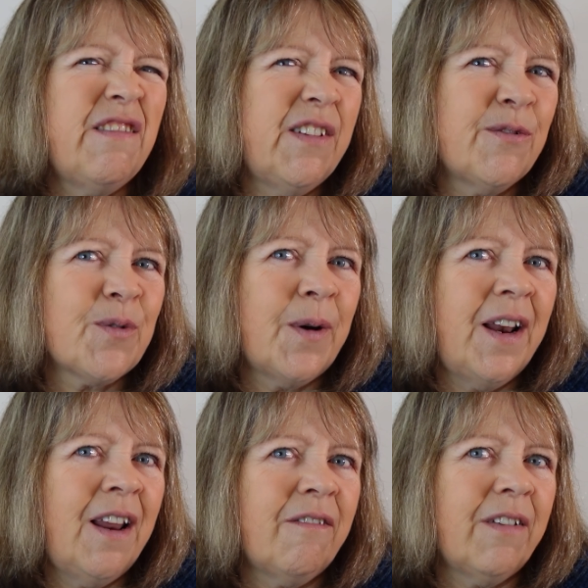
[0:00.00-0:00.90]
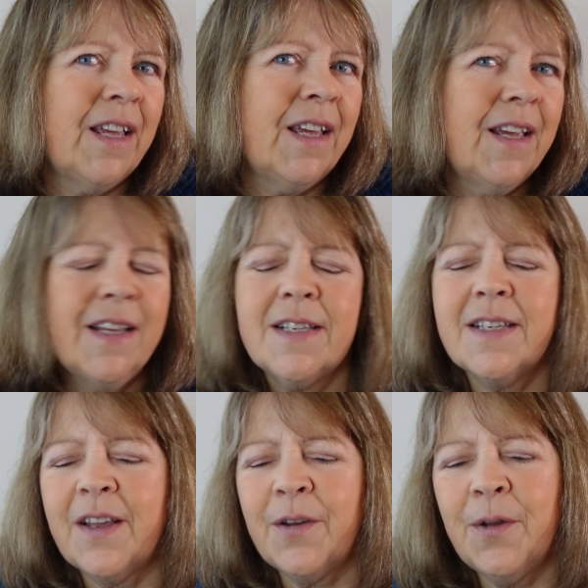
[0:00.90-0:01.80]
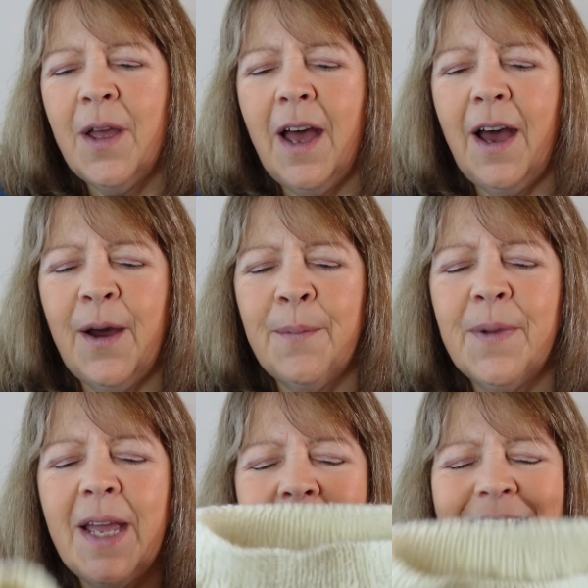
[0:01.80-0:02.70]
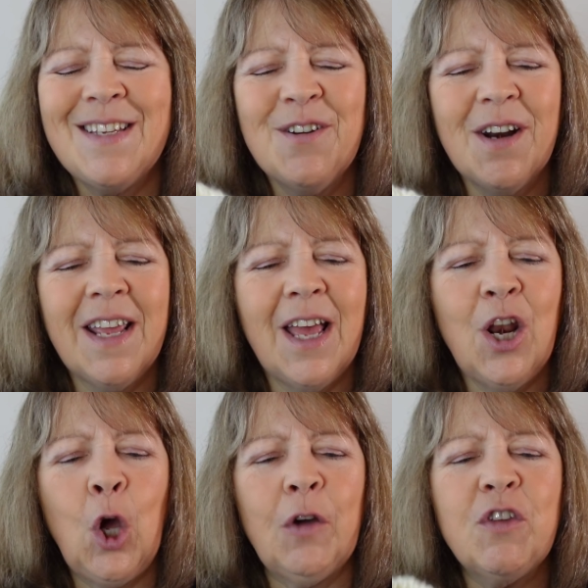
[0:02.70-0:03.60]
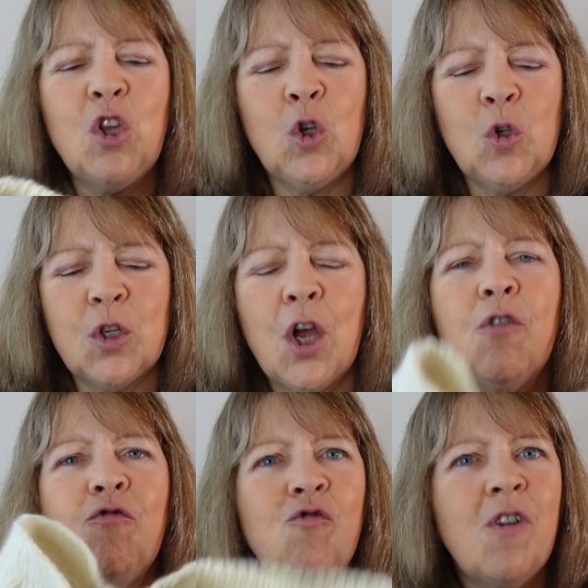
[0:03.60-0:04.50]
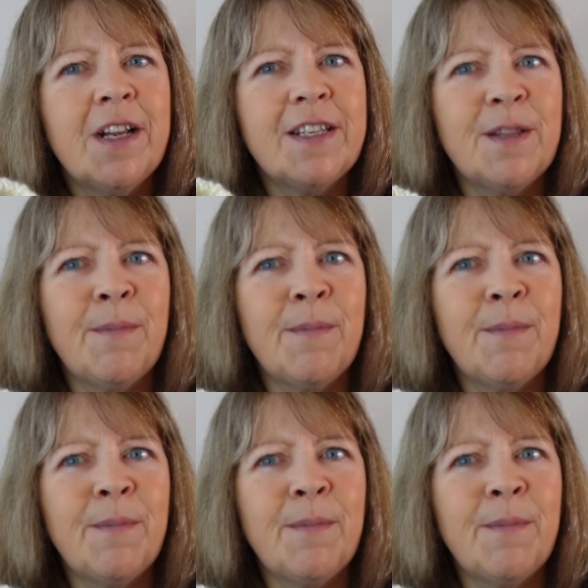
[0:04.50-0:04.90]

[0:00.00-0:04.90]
feels quite lovely. So he's not going to get a lot of use right at the